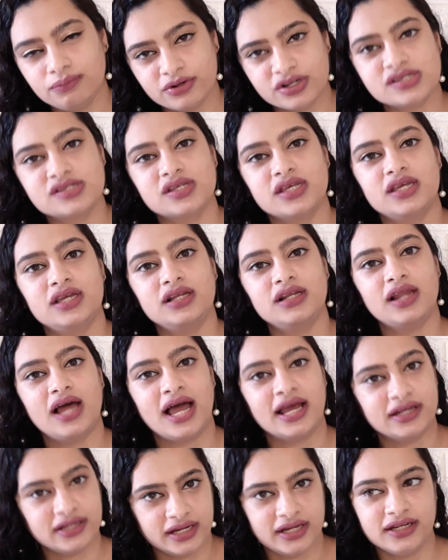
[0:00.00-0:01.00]
Brazil,
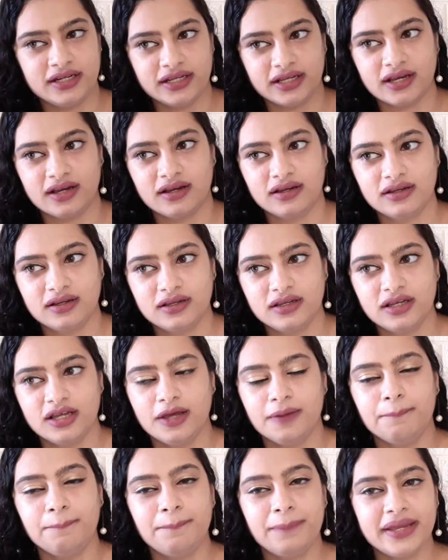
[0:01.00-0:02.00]
and India.
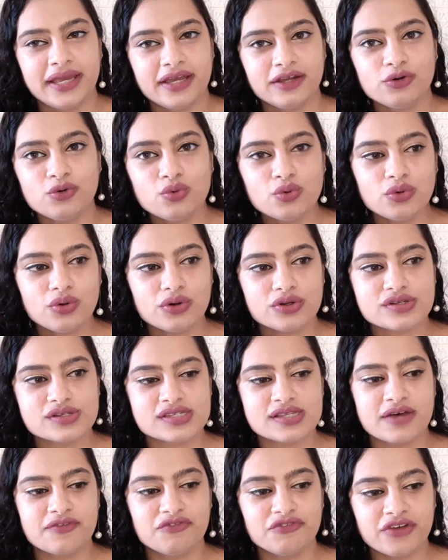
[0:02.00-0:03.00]
Peru
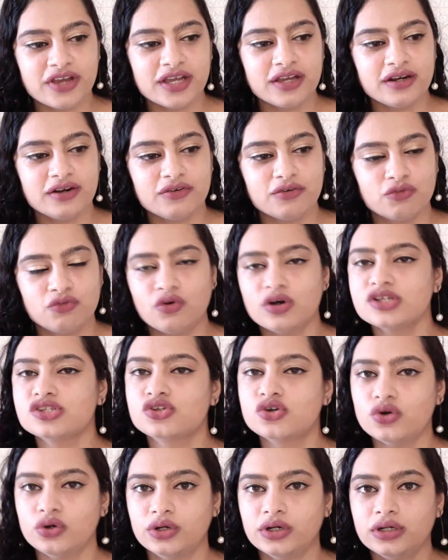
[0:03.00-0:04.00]
somewhere was
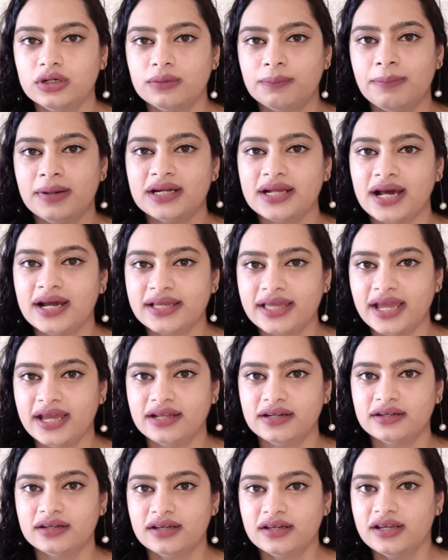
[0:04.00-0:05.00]
good, but
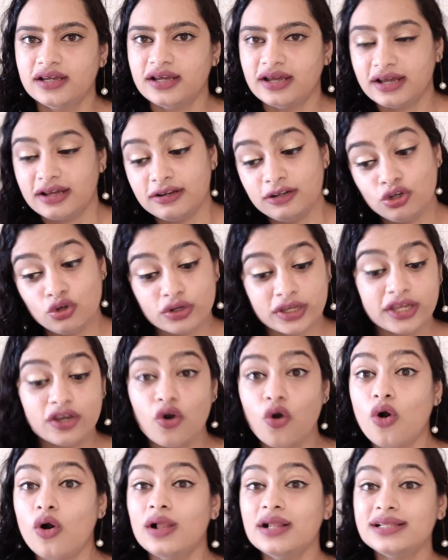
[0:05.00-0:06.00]
again, looking
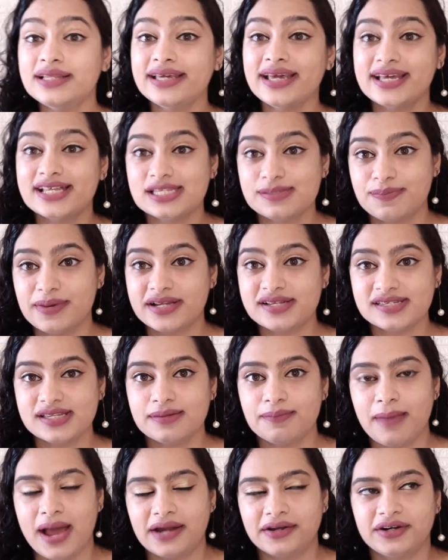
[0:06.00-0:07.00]
all the aspects
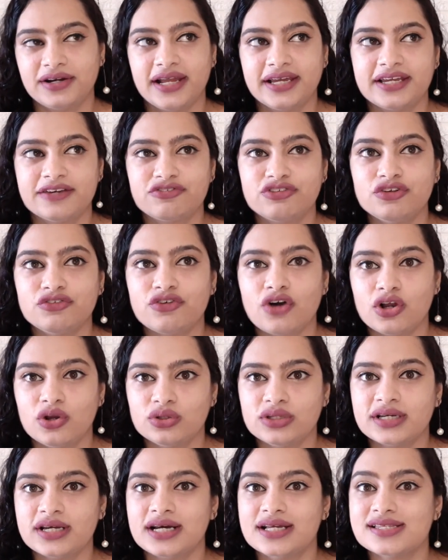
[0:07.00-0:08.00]
in matter, like if you follow
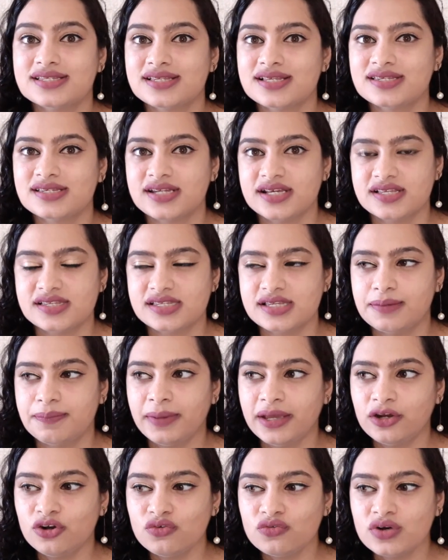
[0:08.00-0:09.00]
the consistency,
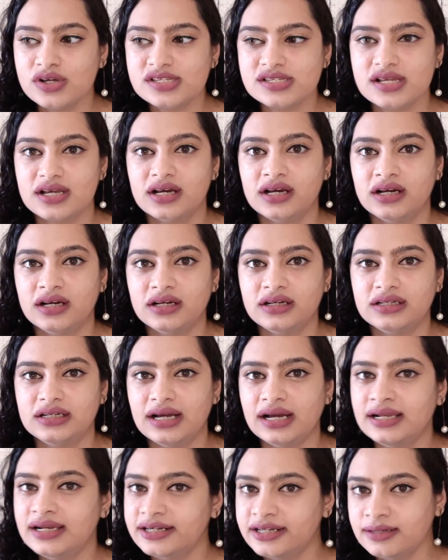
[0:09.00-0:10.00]
Peru was
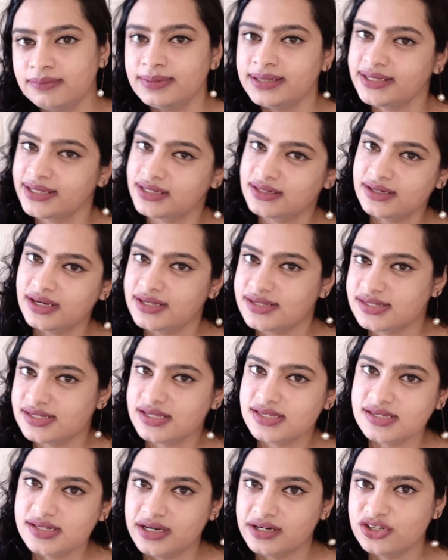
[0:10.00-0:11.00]
a little bit
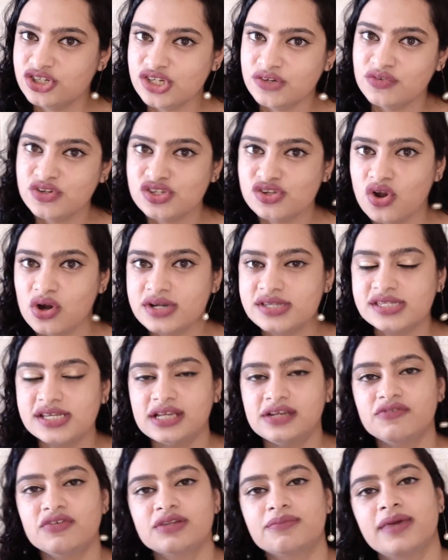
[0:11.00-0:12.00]
inconsistent. She was not
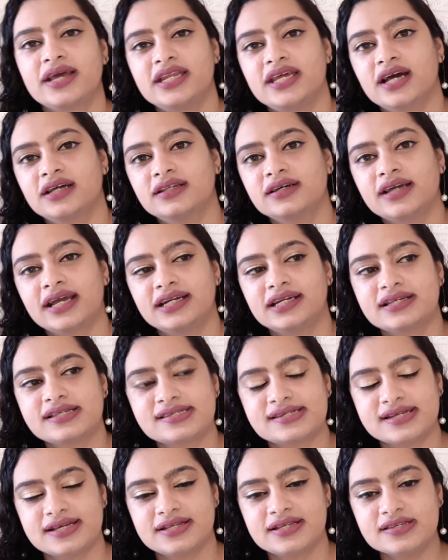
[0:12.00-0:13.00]
seen with many other
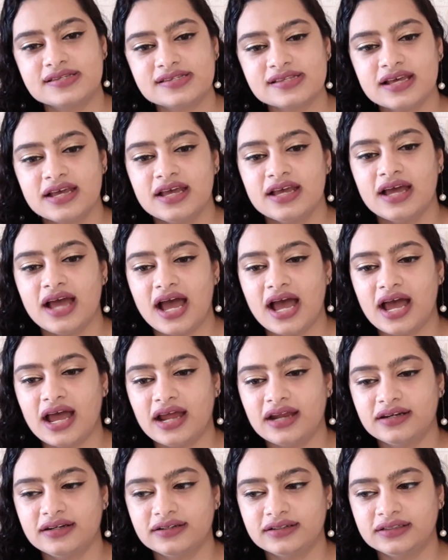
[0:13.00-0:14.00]
contestants,
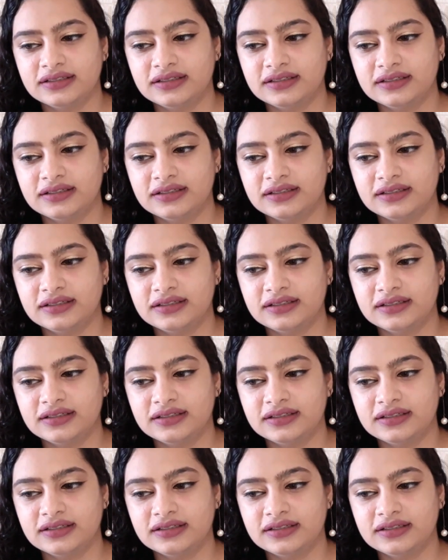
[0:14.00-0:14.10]
and